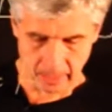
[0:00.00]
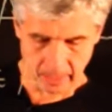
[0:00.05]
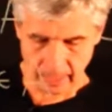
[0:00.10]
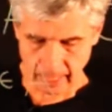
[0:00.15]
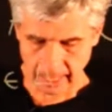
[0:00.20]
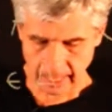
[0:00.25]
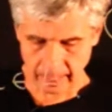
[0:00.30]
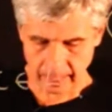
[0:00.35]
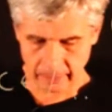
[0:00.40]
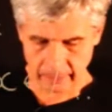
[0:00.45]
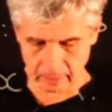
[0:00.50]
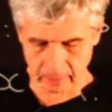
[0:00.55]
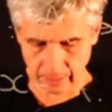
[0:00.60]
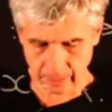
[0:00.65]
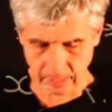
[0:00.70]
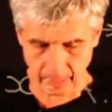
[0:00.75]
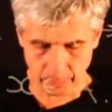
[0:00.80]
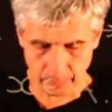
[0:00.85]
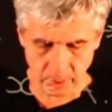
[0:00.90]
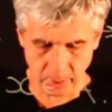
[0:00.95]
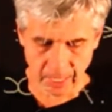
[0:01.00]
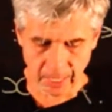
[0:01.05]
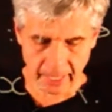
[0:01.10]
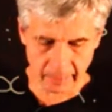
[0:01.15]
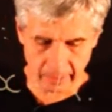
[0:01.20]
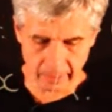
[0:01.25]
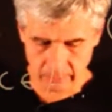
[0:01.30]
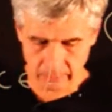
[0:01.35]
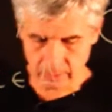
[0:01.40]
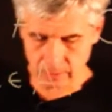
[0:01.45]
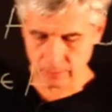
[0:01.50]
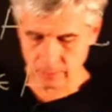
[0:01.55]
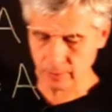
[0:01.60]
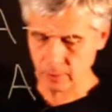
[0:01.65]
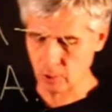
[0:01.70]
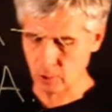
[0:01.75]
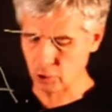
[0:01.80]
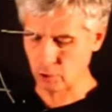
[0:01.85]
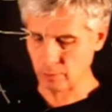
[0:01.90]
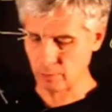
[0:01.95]
And applying the
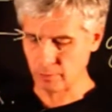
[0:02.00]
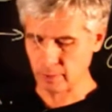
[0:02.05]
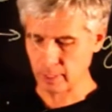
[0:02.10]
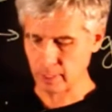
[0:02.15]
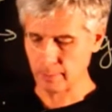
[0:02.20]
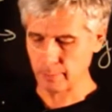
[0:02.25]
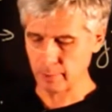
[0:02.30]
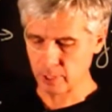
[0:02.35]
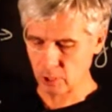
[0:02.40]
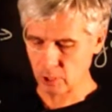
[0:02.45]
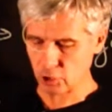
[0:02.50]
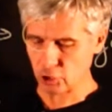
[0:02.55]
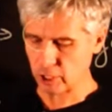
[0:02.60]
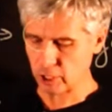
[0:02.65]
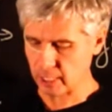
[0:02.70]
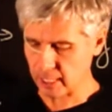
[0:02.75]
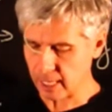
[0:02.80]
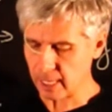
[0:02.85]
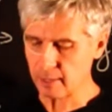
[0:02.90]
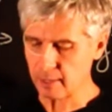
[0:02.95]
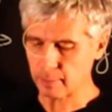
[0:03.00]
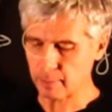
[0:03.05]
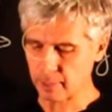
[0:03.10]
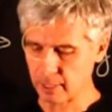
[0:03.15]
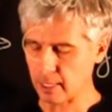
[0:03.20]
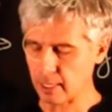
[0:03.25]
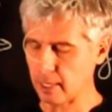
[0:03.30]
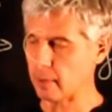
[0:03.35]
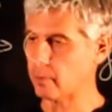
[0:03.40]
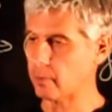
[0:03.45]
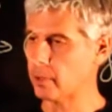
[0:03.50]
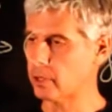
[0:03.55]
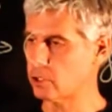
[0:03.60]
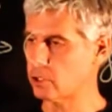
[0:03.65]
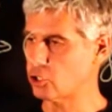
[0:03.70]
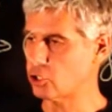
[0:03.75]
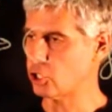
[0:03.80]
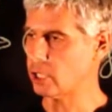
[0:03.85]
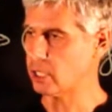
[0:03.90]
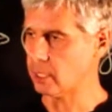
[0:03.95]
definition of a composition again, but now with
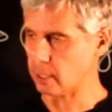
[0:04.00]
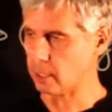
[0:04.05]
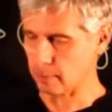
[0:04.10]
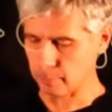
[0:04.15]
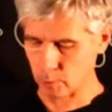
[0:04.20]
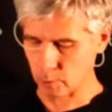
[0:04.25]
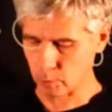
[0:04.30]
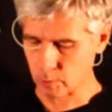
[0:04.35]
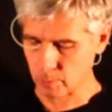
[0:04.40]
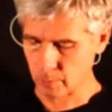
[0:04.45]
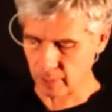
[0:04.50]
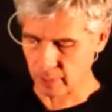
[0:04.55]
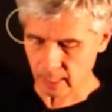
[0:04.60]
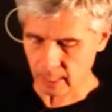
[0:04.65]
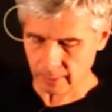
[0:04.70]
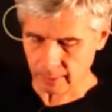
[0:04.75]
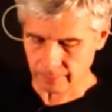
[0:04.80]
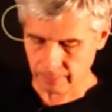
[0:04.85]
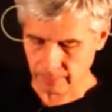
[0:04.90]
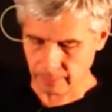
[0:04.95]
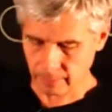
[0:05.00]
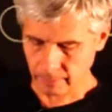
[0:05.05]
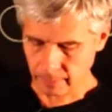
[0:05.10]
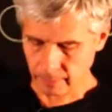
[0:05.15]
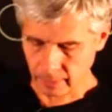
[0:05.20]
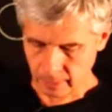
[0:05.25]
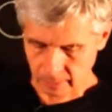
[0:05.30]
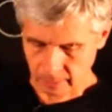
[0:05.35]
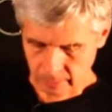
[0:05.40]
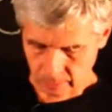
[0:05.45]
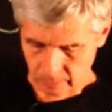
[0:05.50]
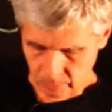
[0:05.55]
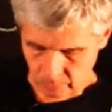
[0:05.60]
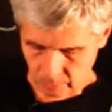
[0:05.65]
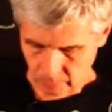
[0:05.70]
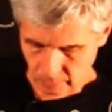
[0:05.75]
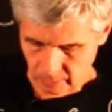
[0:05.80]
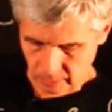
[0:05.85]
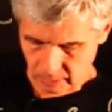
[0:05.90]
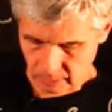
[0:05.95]
G composed with F,
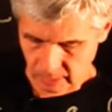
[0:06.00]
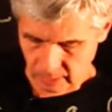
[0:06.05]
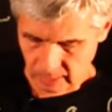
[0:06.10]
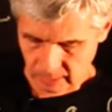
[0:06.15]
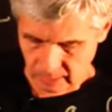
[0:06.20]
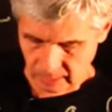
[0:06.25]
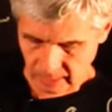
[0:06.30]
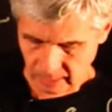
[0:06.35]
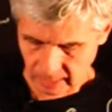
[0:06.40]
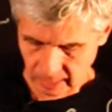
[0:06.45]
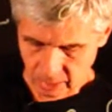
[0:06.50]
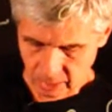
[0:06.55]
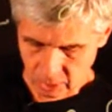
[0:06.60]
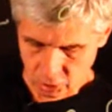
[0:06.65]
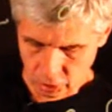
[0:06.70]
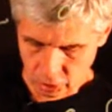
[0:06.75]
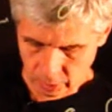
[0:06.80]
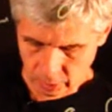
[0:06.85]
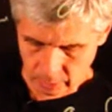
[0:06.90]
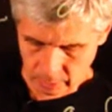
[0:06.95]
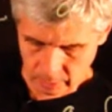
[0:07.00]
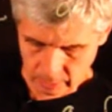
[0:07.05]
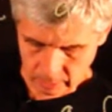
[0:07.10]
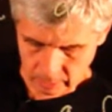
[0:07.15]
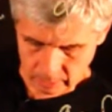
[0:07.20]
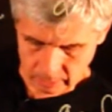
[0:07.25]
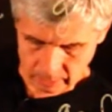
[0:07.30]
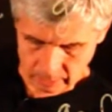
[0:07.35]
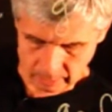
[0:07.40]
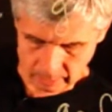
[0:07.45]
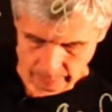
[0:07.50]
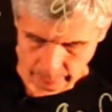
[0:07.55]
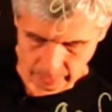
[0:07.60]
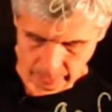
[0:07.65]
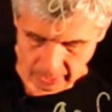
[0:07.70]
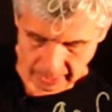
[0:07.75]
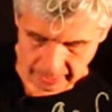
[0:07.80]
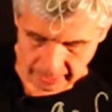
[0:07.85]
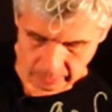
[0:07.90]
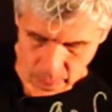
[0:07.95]
so this is H
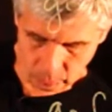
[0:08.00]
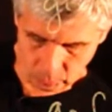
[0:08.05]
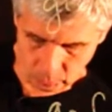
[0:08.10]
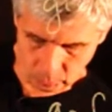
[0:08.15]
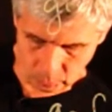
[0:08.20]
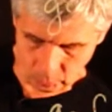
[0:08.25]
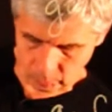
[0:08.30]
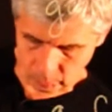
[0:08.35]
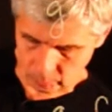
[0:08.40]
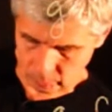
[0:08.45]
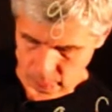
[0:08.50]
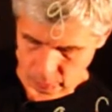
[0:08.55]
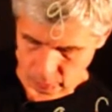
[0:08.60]
applied to